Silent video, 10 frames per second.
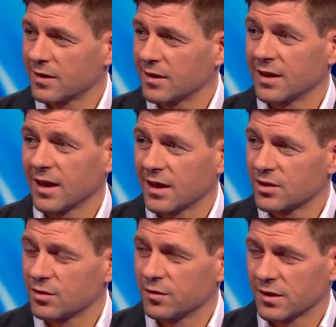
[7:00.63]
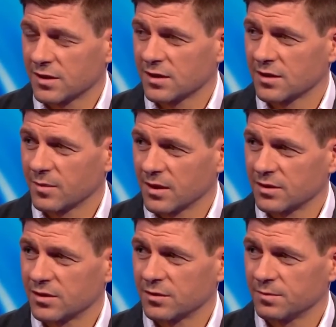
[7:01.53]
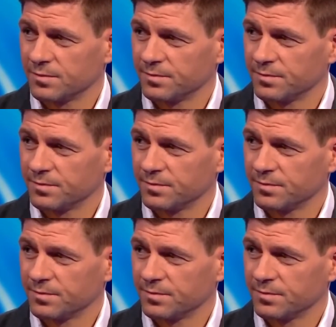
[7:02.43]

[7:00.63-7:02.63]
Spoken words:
and they are 2 fantastic matches. Yeah,